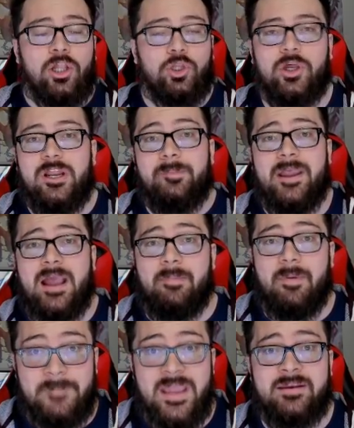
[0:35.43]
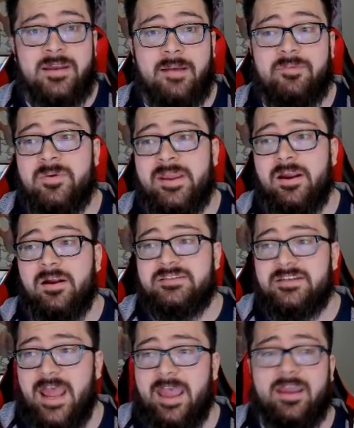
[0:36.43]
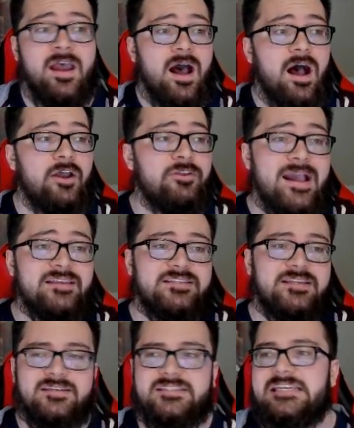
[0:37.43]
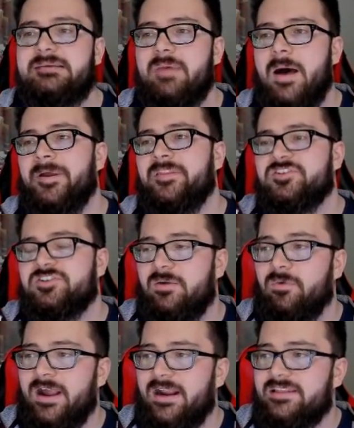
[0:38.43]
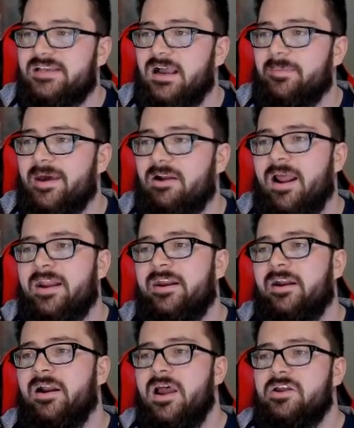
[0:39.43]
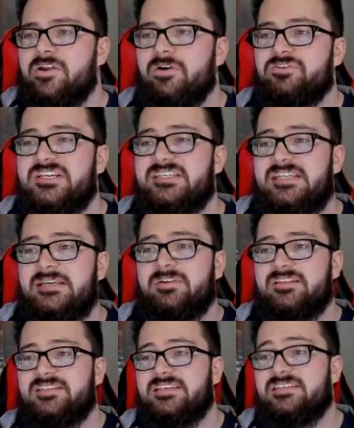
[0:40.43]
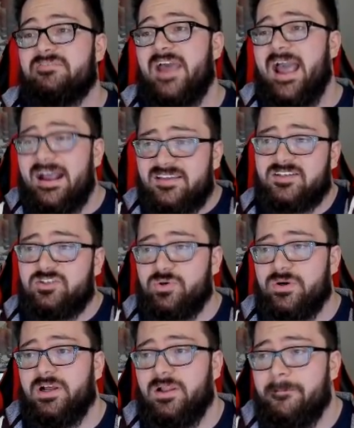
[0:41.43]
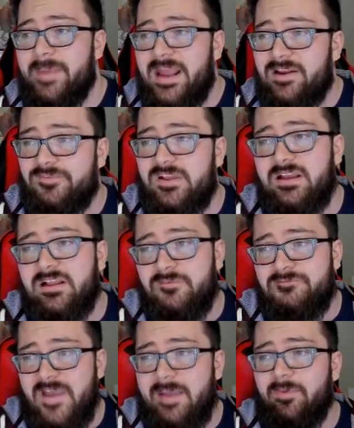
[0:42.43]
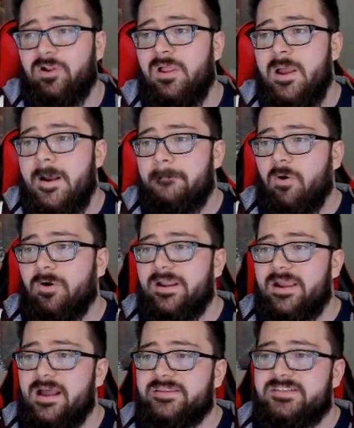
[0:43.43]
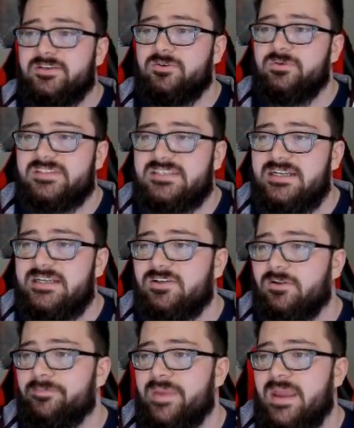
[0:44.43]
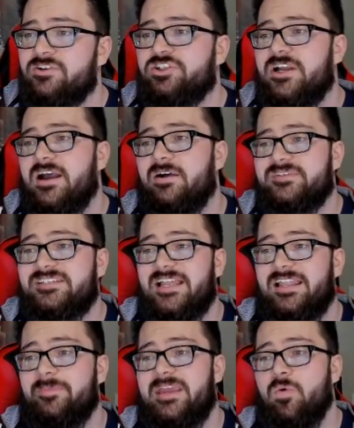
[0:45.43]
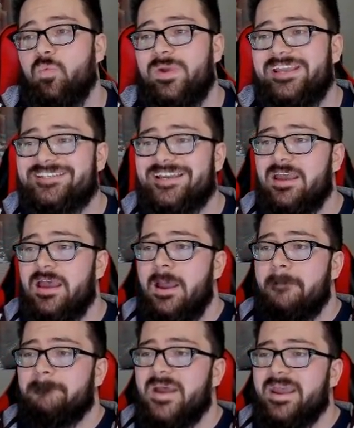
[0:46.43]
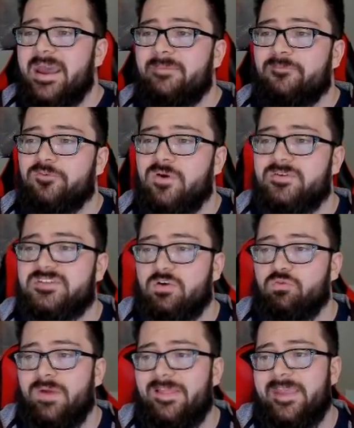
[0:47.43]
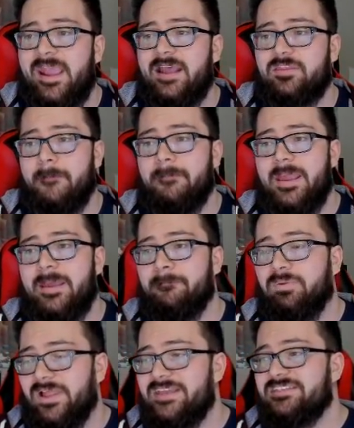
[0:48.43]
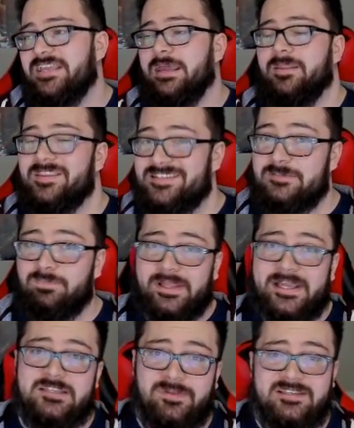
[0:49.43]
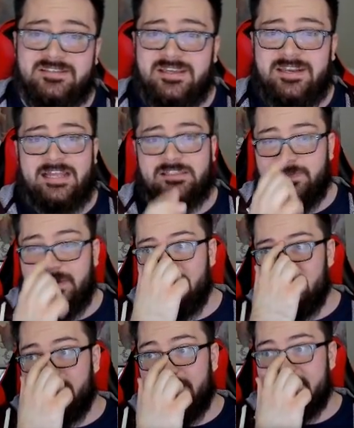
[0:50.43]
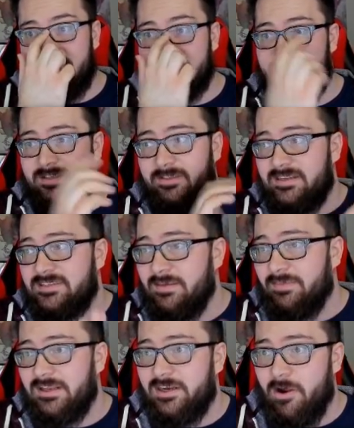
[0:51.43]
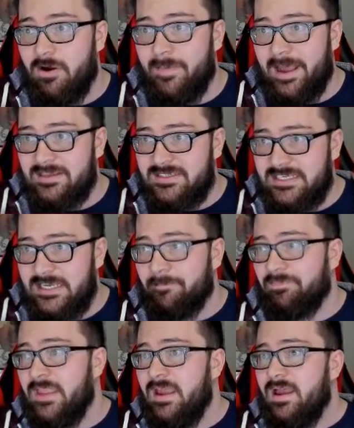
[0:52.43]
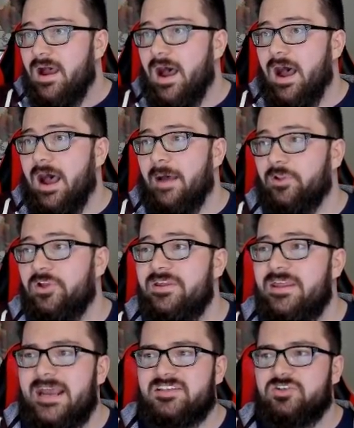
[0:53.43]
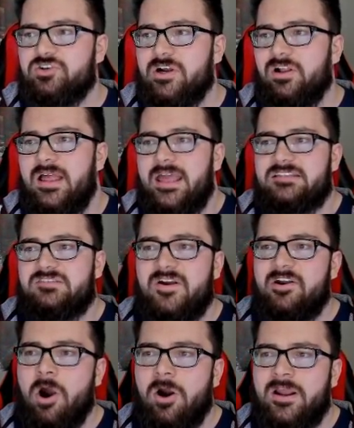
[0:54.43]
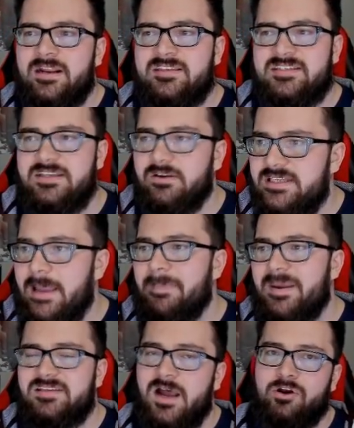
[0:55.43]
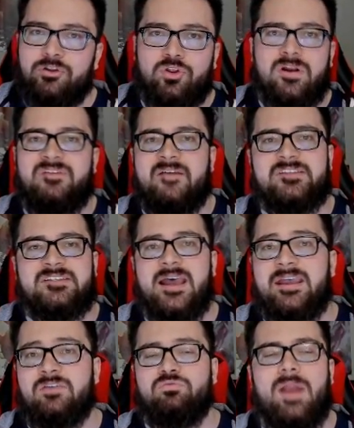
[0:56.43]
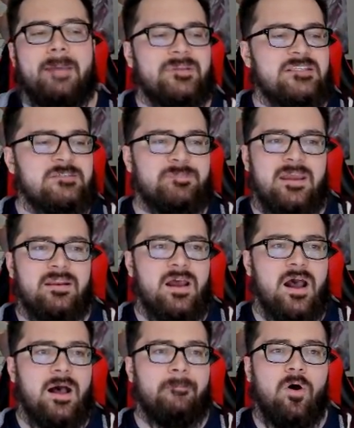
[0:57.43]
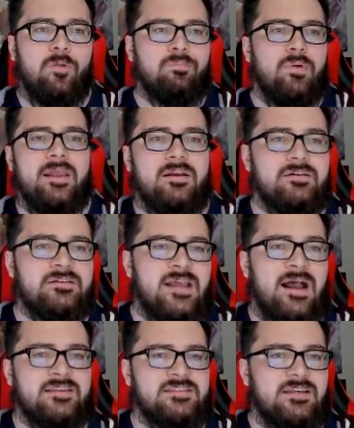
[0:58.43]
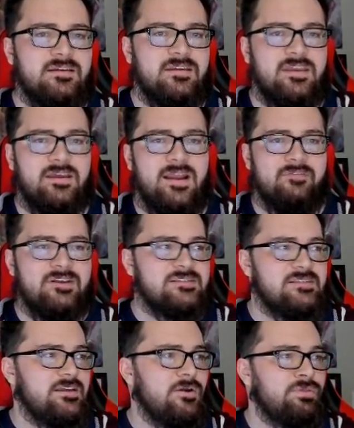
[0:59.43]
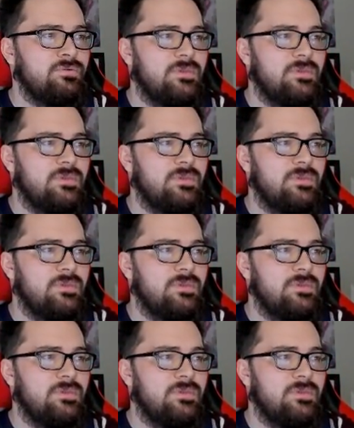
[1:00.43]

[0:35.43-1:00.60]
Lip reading: looking to pick up a big W here today. You guys see his team up on the screen. We'll kind of talk about it right here. Coach Z's team consists of Excadrill, Manaphy, Clefable, Porygon 2, Sneasel, Mienshao, Celebi, Weezing, Mega Ampharos, Relicanth, and Blaziken. This is Blaziken, not Speed Boost Blaziken, so that is something to note about his team. Looking at Excadrill, it's a very hard-hitting steel type, base 135 attack, can rapid spin, Mold Breaker, Toxic, can obviously go through